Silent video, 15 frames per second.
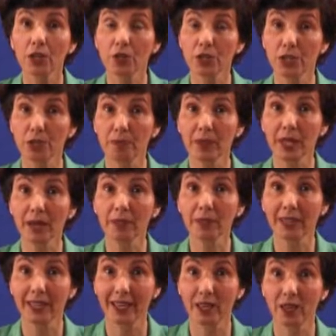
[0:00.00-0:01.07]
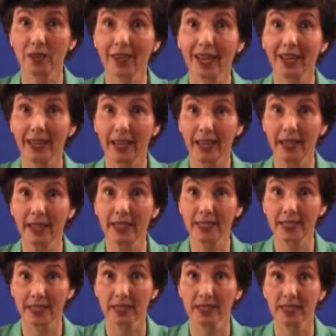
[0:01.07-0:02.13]
You should be able to hear that
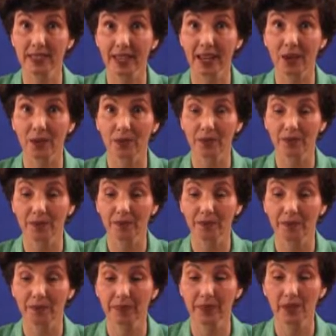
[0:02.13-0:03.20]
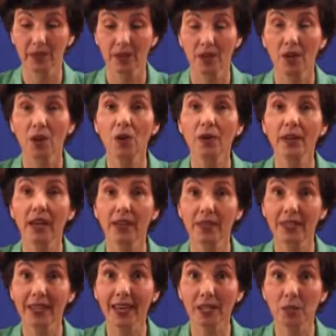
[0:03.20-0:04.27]
egs sound. Okay,
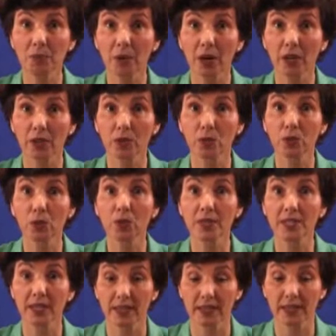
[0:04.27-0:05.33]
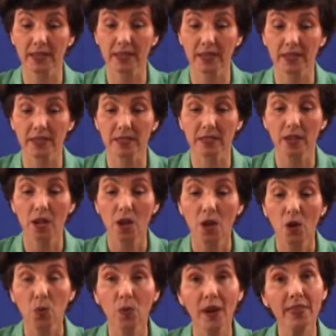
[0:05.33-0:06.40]
the next part of the rule says this.
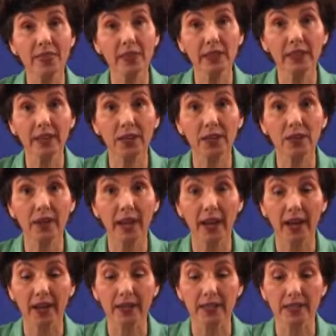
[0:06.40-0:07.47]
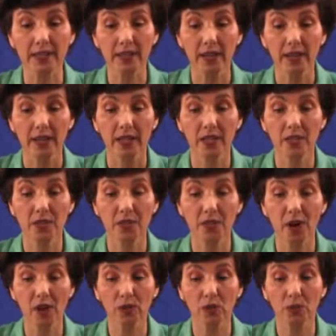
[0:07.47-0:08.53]
When the letter X is
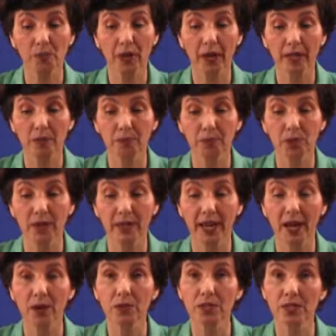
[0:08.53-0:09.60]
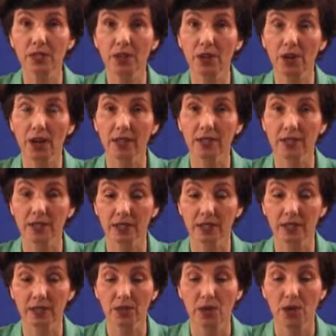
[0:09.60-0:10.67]
followed by a pronounced
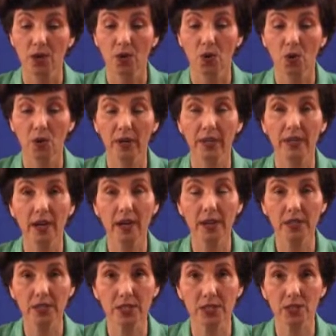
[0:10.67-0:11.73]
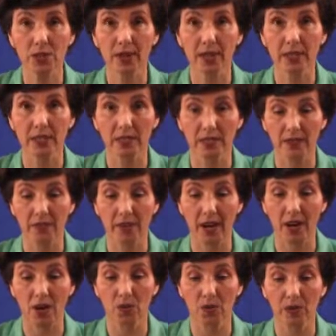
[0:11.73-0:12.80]
consonant or an unstressed
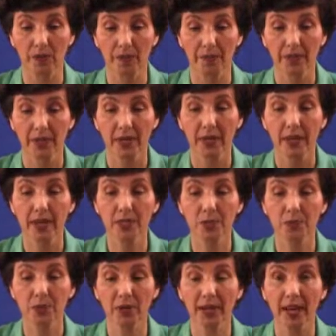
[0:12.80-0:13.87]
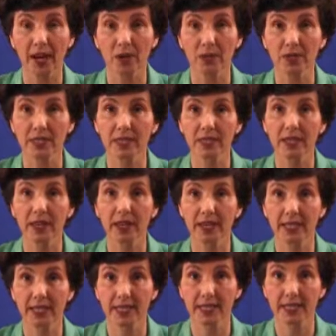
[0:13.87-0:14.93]
vowel, it's pronounced
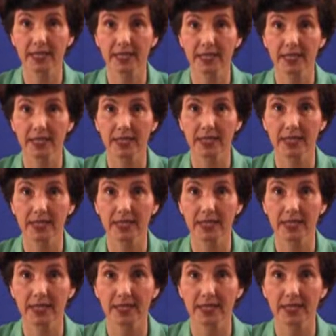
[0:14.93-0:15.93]
ks.